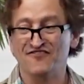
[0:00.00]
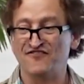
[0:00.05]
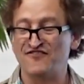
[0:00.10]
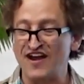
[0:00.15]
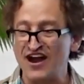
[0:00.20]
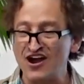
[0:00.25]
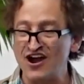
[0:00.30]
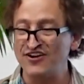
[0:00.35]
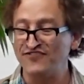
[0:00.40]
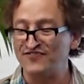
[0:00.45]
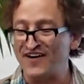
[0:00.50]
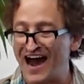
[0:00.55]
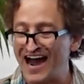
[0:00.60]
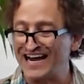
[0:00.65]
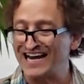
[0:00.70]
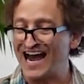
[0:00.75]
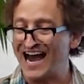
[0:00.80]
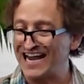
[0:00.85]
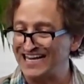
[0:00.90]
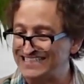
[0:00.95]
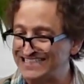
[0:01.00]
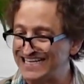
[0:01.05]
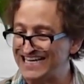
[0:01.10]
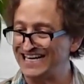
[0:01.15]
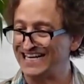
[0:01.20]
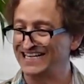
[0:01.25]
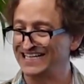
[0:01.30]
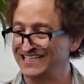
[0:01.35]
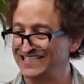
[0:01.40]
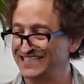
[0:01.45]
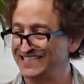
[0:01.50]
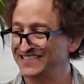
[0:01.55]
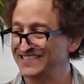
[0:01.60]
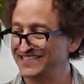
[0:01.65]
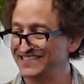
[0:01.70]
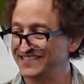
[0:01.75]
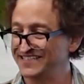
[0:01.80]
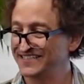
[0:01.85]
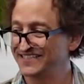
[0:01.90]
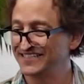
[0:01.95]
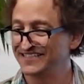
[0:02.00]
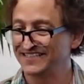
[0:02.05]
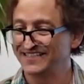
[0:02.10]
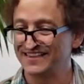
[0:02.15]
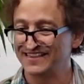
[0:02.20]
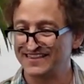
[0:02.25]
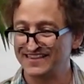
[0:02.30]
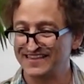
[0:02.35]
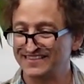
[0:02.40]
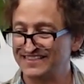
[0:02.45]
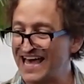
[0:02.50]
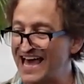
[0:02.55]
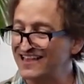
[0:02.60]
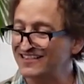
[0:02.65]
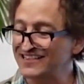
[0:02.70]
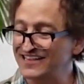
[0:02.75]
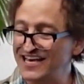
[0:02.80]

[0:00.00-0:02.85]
verified ID. That